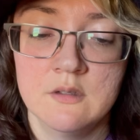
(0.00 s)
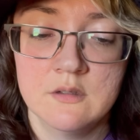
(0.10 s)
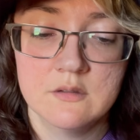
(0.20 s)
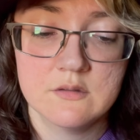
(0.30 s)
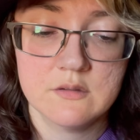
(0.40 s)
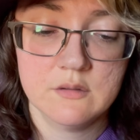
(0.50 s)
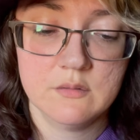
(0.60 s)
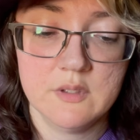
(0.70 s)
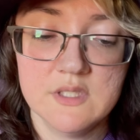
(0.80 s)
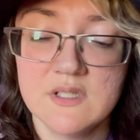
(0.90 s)

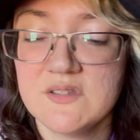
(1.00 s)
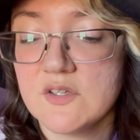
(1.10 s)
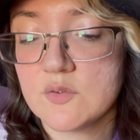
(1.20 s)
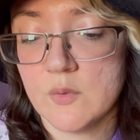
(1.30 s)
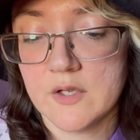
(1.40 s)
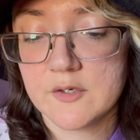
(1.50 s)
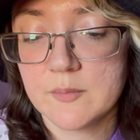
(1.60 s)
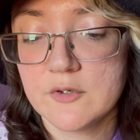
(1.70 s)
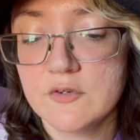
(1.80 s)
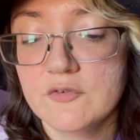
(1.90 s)
So it says it's
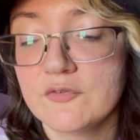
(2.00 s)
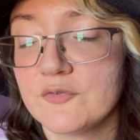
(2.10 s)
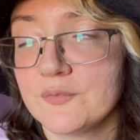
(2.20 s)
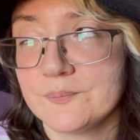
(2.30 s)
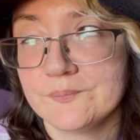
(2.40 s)
waterproof.